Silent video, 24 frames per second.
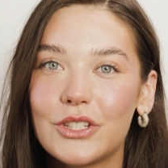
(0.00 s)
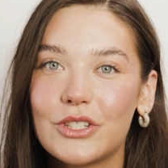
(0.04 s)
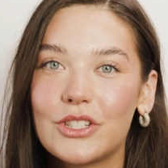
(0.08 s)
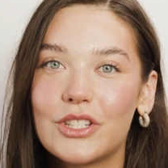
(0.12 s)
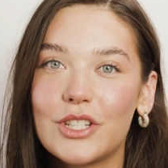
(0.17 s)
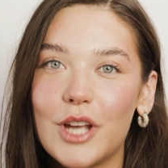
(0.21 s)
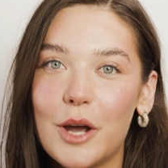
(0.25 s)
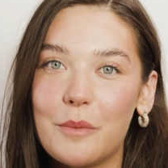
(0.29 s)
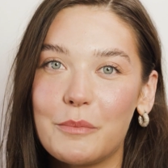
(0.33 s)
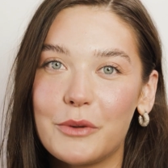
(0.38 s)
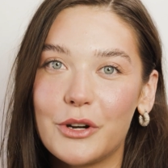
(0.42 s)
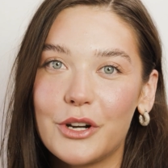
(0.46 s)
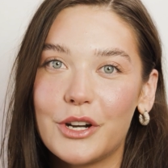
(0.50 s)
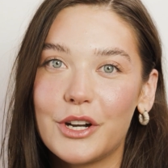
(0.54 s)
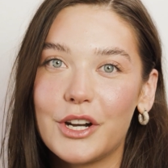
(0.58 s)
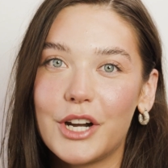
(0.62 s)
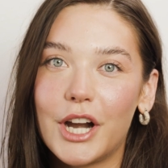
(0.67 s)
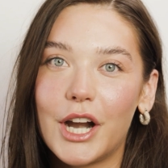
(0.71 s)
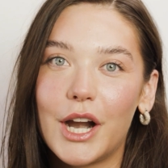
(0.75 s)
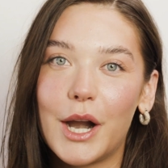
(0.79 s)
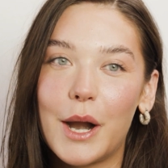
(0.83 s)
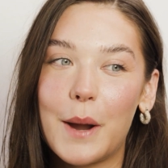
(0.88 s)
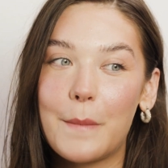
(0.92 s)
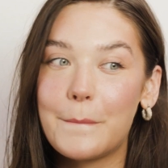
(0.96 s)

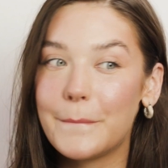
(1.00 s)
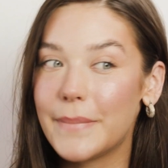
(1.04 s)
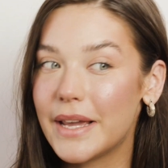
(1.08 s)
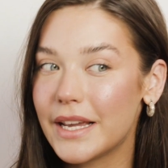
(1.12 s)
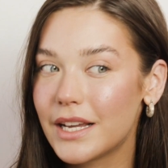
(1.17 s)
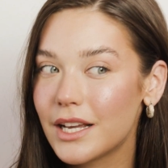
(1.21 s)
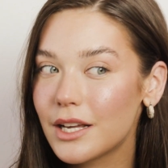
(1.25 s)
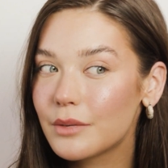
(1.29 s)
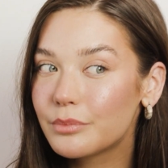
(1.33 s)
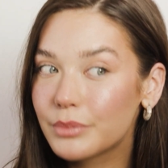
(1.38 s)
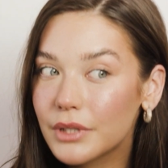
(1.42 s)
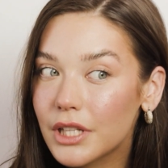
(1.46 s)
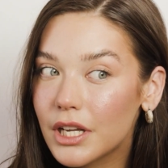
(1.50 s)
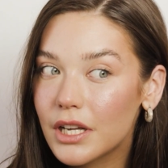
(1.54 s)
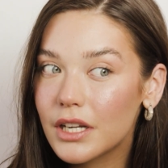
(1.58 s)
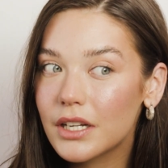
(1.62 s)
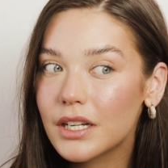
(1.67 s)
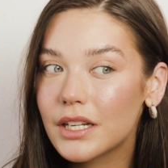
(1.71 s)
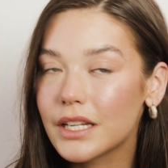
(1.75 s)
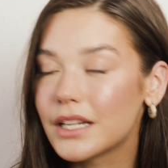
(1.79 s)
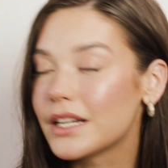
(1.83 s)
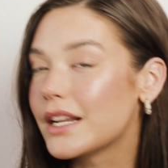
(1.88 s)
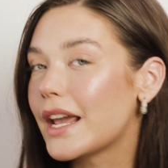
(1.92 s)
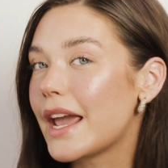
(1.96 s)
summer makeup
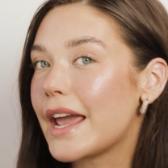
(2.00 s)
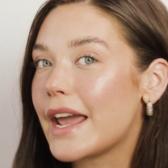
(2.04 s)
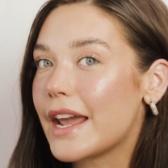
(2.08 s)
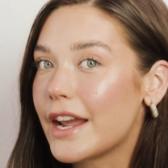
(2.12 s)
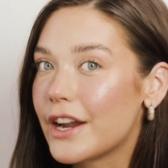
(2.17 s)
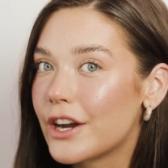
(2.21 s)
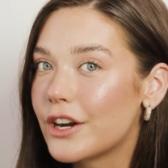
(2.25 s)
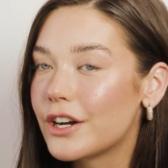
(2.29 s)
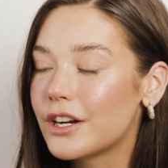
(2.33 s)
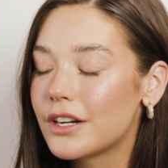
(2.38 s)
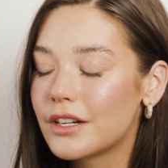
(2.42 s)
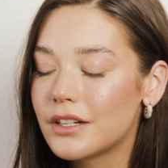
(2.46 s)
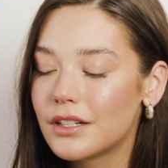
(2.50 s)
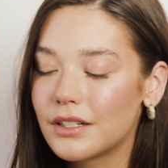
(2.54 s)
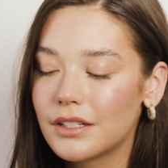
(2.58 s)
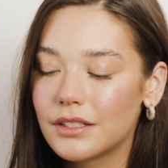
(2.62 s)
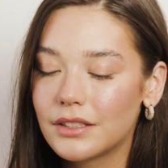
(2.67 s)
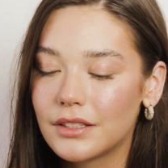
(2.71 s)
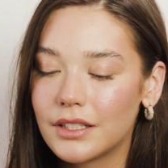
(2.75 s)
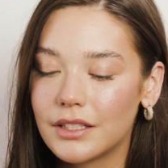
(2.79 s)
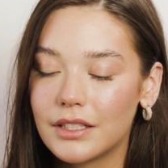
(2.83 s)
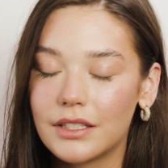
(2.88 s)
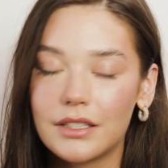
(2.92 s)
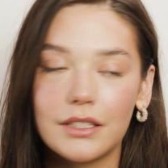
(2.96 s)
look and hair
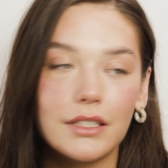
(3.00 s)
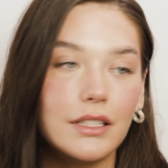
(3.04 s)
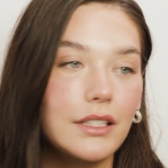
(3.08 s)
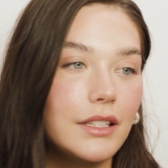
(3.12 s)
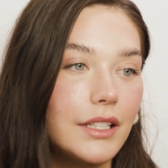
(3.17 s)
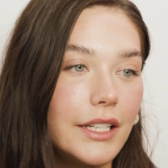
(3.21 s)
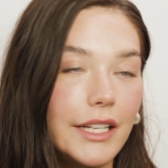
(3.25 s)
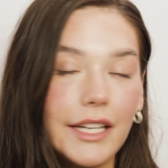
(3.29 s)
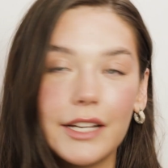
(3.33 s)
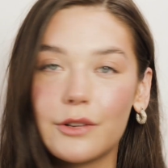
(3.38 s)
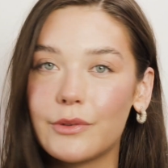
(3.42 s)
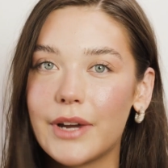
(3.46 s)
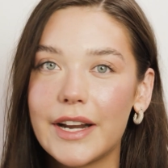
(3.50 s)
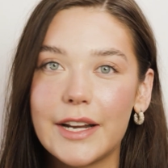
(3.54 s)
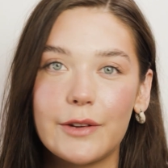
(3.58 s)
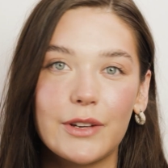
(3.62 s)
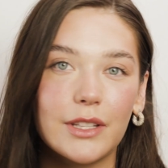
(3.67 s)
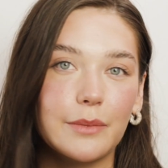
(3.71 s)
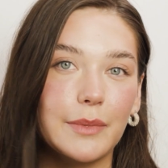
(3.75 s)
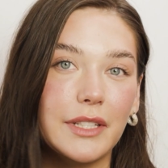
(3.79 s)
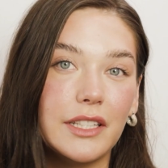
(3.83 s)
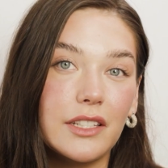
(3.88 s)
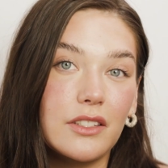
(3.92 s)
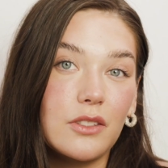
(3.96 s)
to get ready
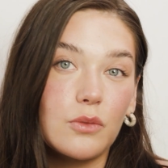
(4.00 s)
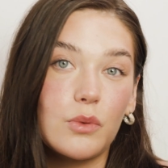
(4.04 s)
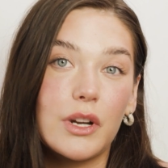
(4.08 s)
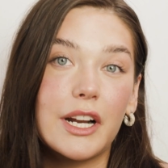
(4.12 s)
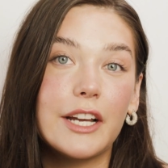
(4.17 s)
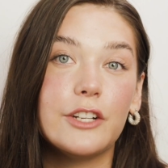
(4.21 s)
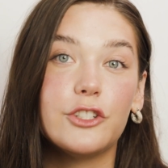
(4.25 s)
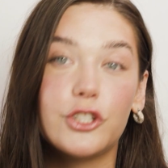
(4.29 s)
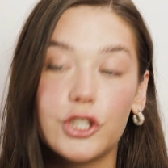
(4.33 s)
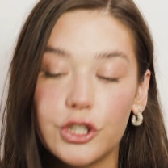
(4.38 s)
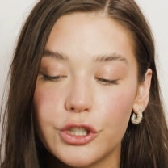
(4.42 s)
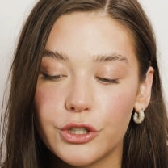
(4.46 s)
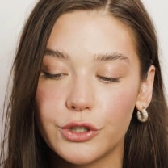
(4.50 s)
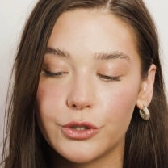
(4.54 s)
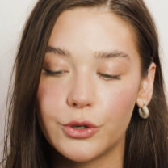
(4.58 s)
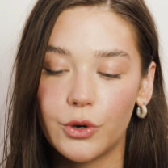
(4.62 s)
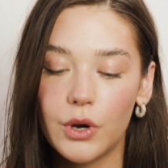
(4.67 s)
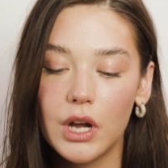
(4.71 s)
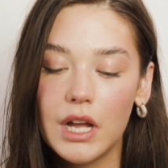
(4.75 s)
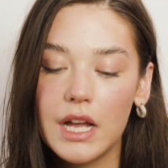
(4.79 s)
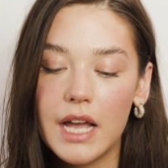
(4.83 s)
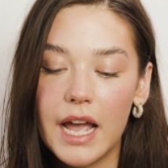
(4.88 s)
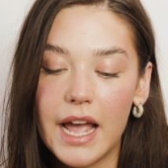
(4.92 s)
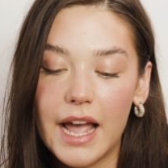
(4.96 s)
with me. This is what I do
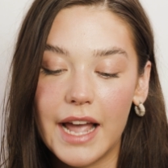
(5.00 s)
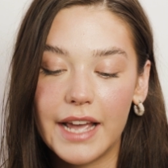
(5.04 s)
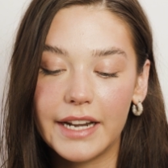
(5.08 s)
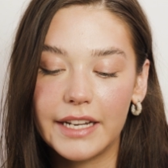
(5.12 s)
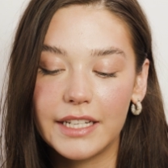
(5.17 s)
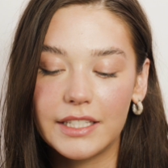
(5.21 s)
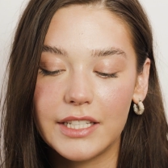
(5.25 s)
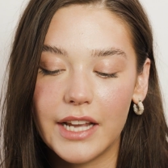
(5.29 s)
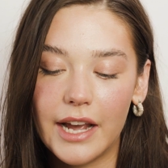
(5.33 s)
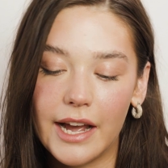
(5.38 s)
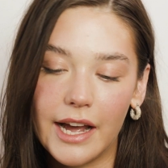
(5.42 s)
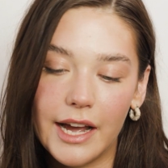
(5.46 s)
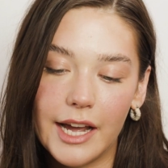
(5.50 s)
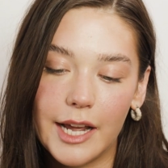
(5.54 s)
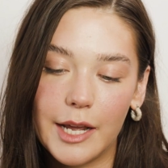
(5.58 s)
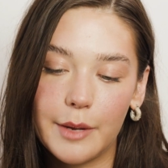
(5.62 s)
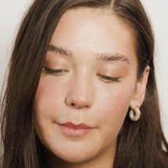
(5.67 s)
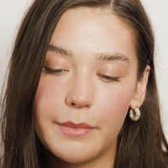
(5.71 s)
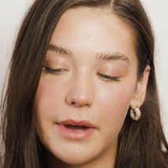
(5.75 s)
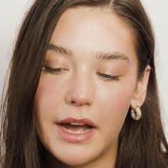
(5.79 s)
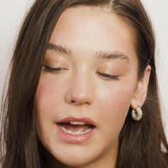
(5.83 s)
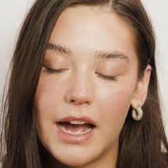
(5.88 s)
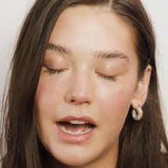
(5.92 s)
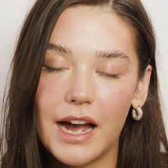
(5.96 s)

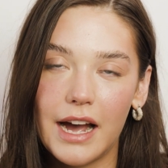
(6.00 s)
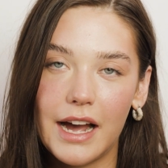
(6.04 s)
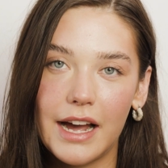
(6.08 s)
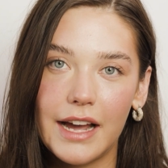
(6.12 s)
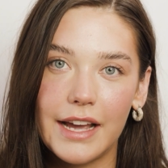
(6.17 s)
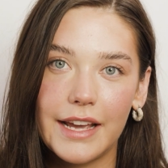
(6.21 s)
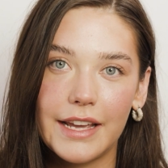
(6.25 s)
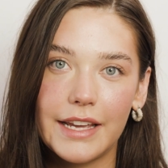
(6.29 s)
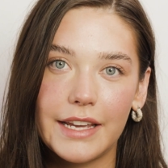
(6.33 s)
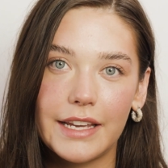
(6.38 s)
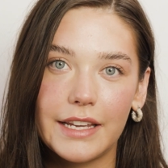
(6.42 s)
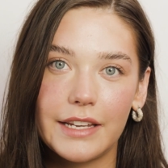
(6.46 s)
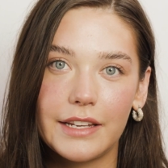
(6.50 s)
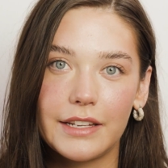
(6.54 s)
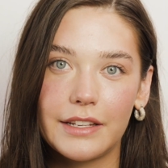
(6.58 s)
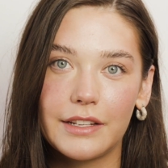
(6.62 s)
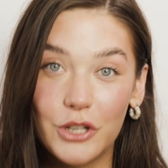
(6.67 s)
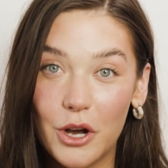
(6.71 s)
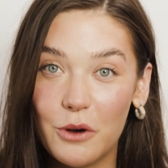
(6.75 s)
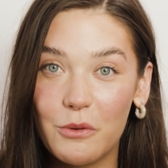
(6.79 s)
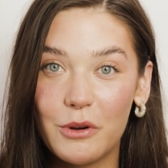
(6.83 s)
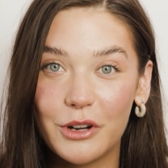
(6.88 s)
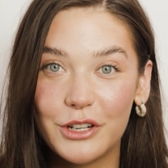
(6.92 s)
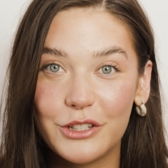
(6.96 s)
anytime I
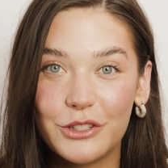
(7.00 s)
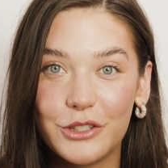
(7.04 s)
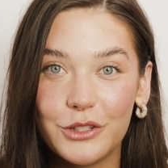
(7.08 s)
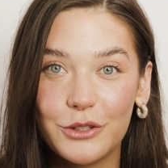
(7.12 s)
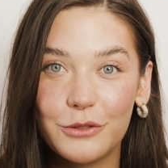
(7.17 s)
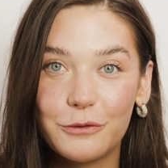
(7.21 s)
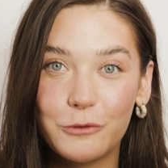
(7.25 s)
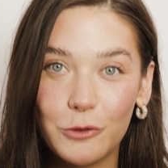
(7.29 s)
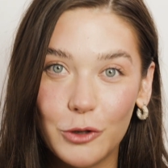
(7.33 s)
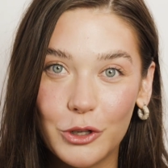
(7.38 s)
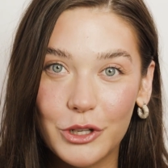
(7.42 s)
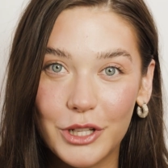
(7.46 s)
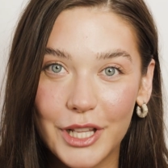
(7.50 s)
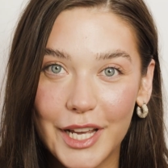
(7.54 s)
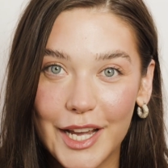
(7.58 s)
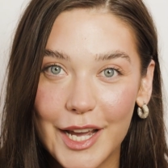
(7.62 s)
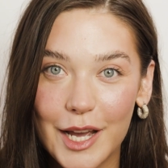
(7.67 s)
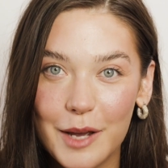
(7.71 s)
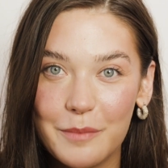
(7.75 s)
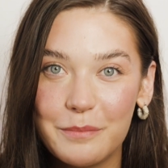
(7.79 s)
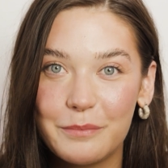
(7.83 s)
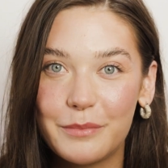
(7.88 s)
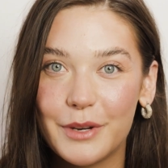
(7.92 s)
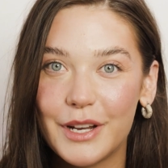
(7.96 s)
don't want to do full
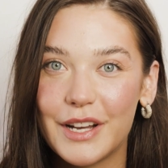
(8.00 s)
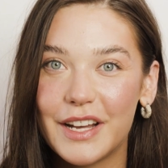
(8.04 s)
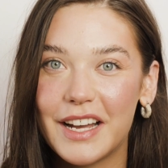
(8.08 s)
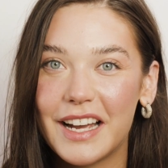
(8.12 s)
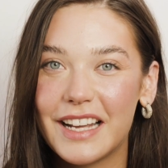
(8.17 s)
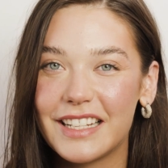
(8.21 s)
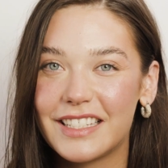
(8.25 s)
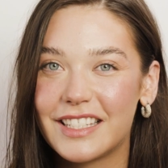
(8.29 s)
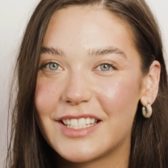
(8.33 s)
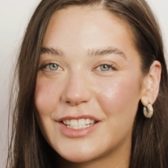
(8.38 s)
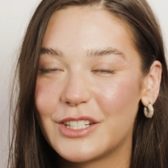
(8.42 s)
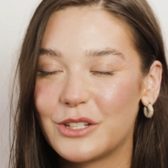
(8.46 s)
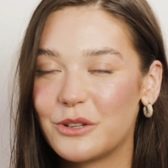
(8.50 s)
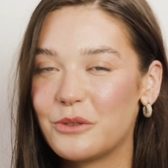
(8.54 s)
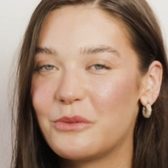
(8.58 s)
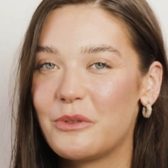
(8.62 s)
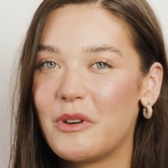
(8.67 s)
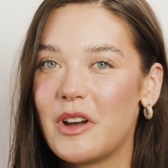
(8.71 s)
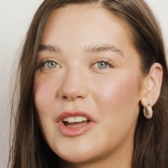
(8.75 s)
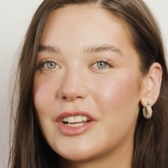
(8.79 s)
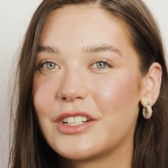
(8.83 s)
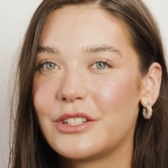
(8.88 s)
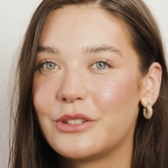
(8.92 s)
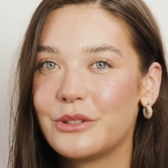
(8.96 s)
glam, but I still
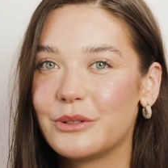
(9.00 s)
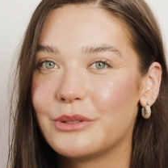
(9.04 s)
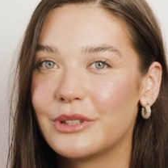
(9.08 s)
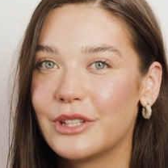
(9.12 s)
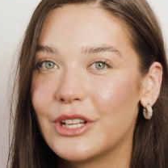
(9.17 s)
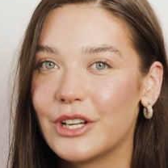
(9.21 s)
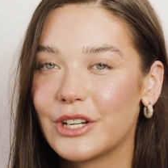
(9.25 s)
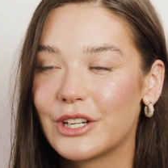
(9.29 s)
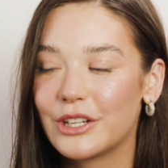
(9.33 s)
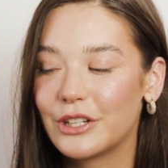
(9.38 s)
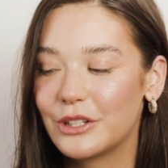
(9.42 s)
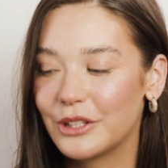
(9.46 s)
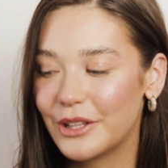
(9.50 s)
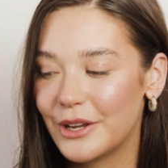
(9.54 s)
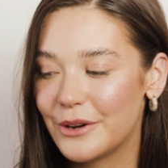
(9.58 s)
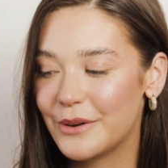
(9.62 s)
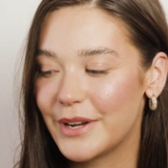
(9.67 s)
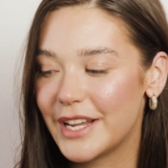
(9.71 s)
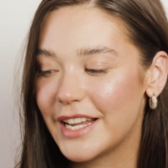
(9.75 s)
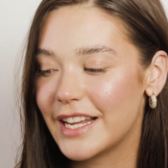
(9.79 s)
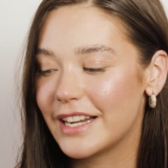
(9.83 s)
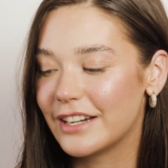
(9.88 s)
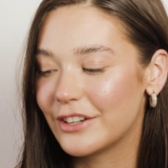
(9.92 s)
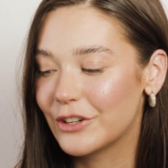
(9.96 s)
want to look
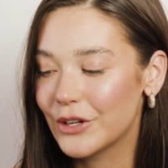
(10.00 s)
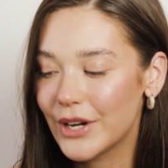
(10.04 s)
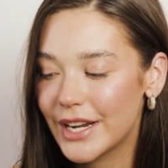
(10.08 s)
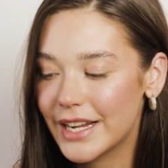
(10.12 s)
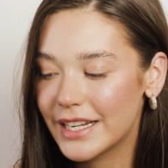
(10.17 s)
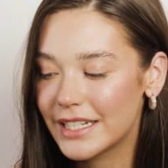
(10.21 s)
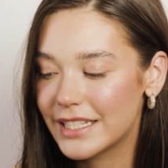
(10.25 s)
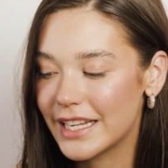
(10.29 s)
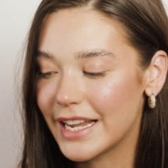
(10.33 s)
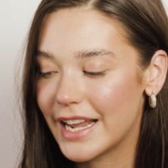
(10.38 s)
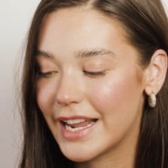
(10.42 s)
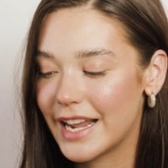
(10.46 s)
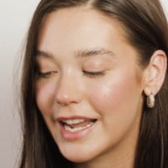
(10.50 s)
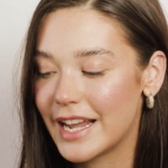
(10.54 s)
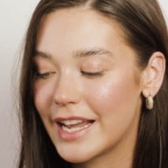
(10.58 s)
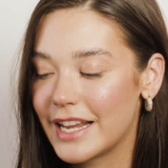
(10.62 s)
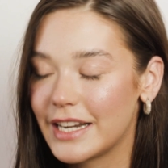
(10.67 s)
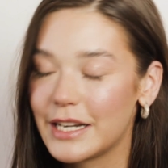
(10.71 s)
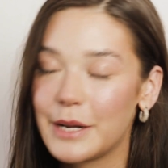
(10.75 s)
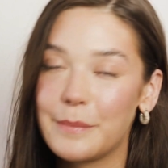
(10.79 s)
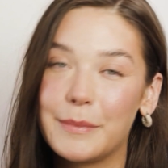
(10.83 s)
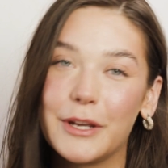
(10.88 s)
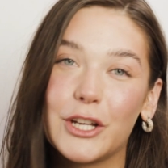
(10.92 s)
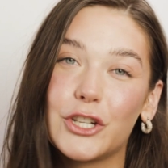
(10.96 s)
glowy and great
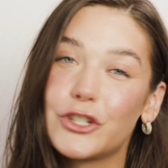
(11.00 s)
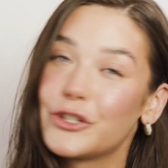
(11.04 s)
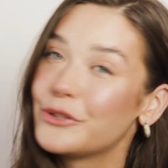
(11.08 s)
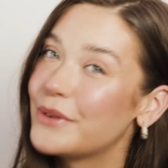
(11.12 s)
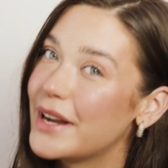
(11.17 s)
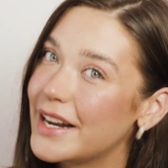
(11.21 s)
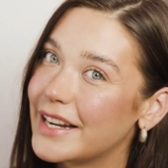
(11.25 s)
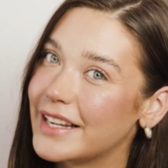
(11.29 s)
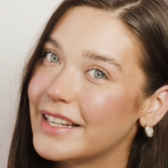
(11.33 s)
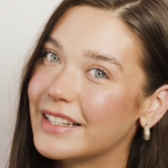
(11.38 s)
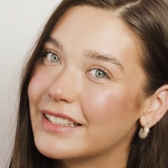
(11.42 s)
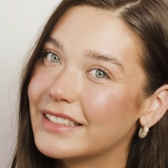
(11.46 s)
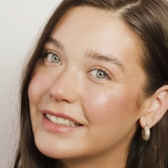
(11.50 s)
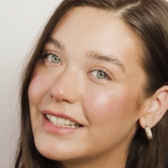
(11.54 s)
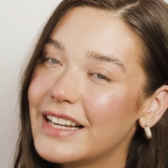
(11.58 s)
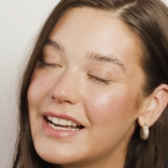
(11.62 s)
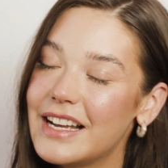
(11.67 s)
and picture ready.